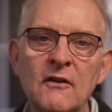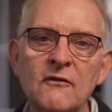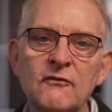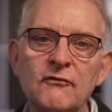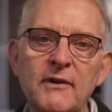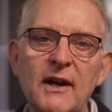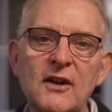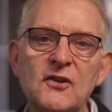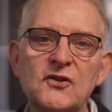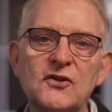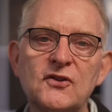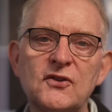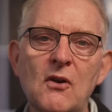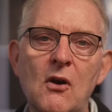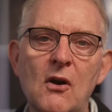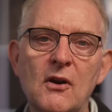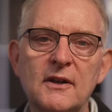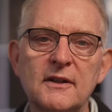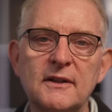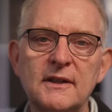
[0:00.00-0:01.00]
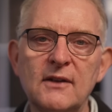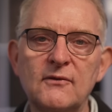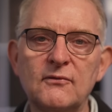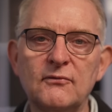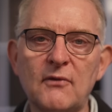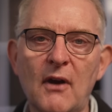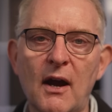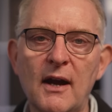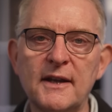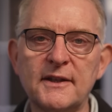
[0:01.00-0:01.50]
Fresh stock did
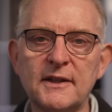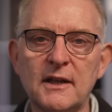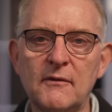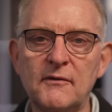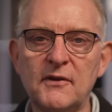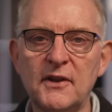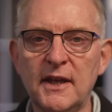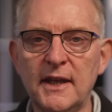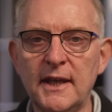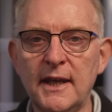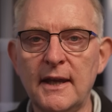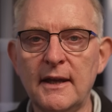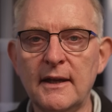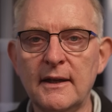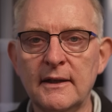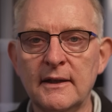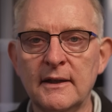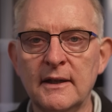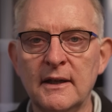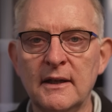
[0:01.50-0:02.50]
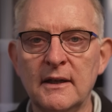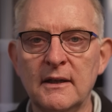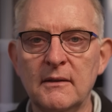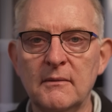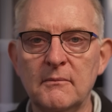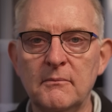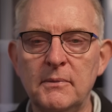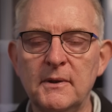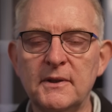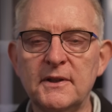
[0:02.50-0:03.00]
rise over the year,
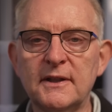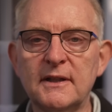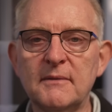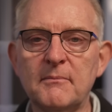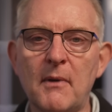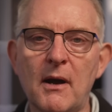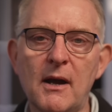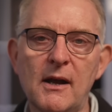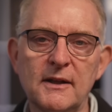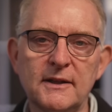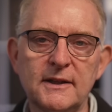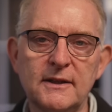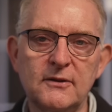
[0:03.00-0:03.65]
but at a milder